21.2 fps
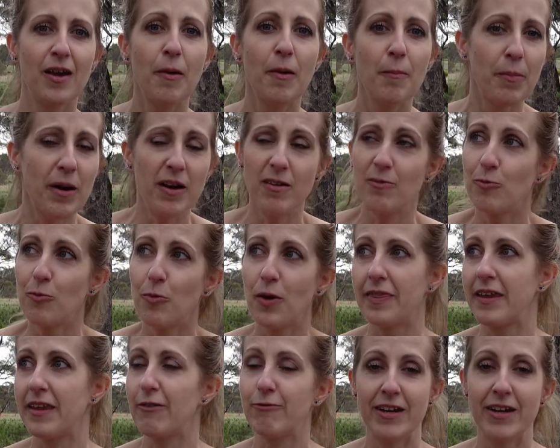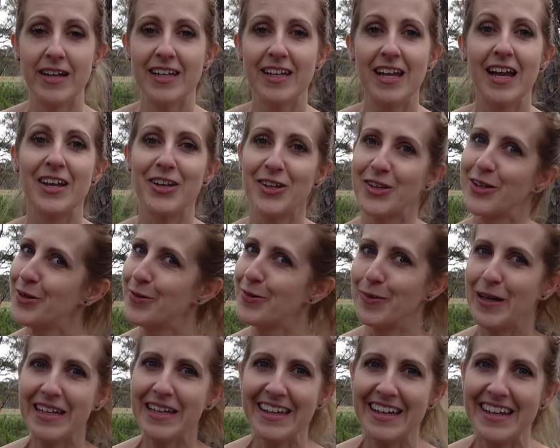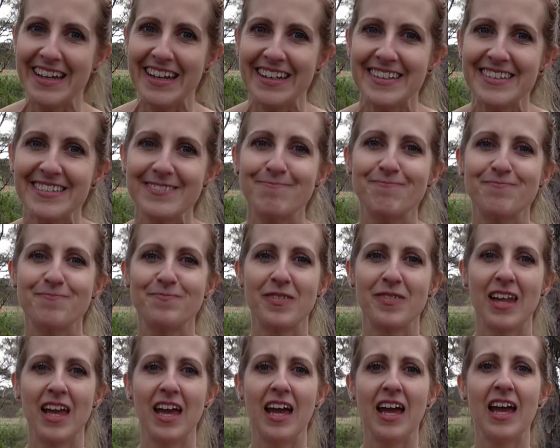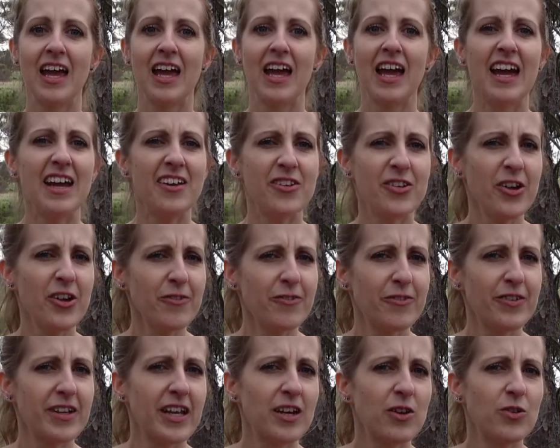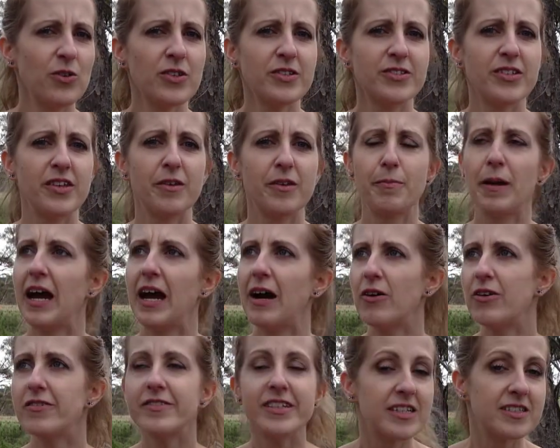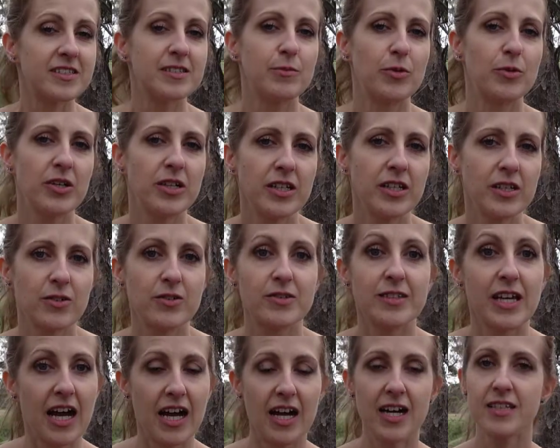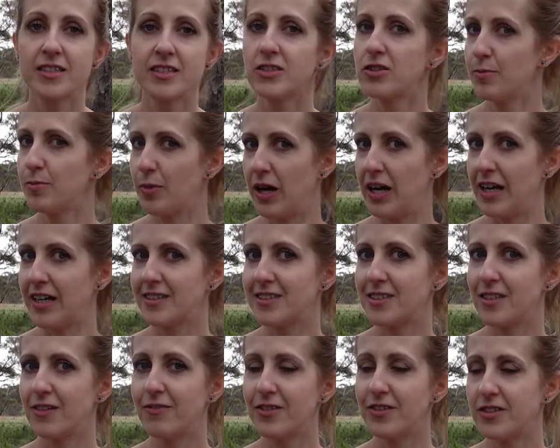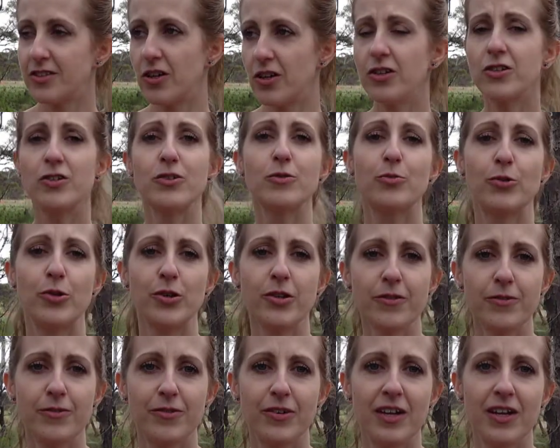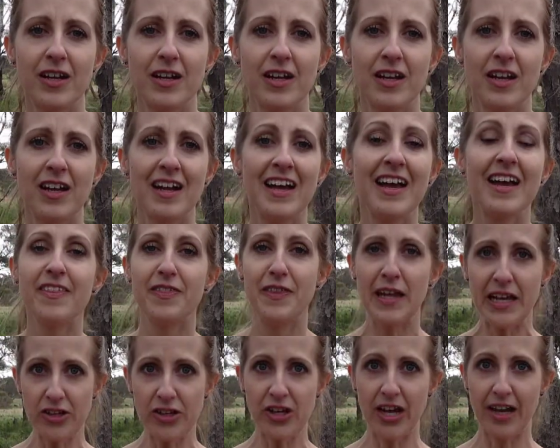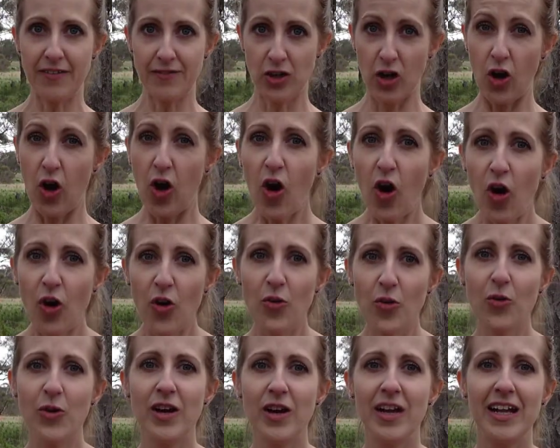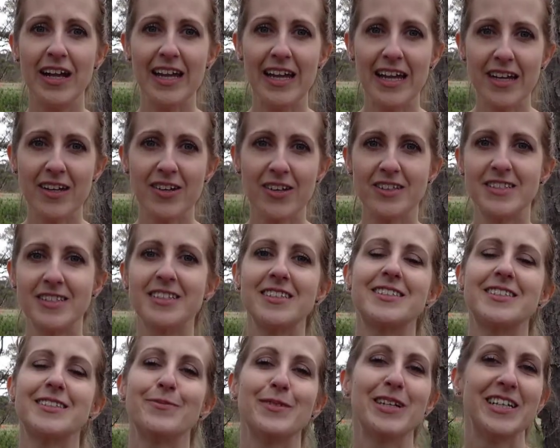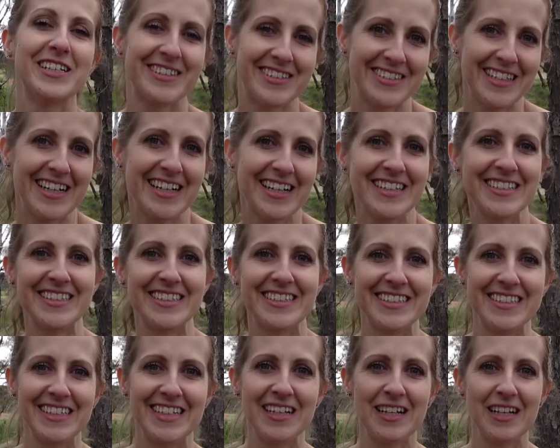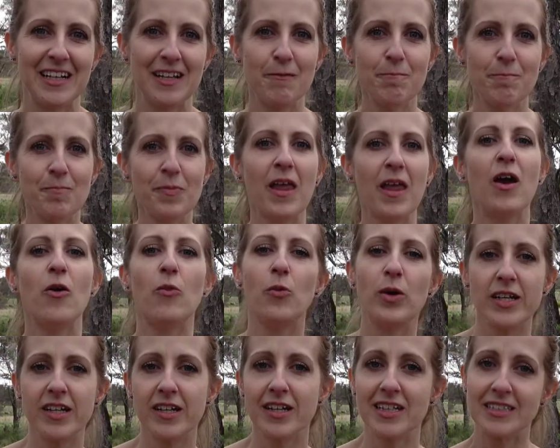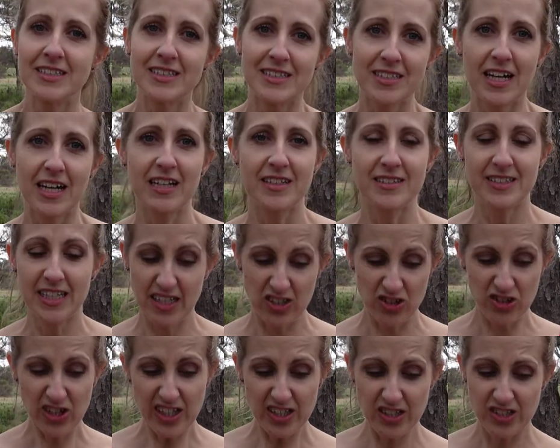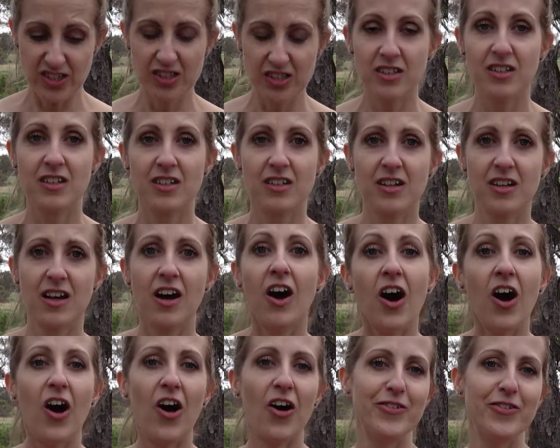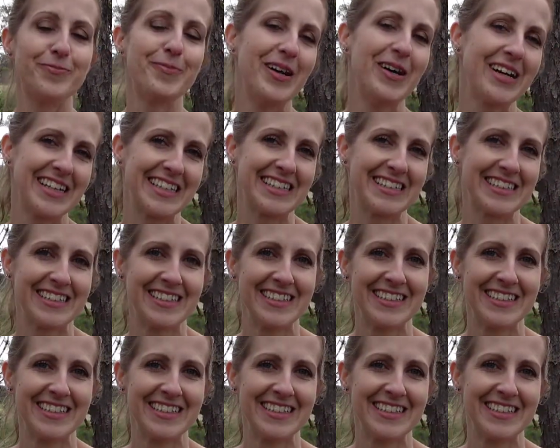But when they're ready, you'll be there. And don't forget also the power of testimonials. Ask your buyers for social proof. Then you have your whole ecosystem started, where you can start seeing traction of buying.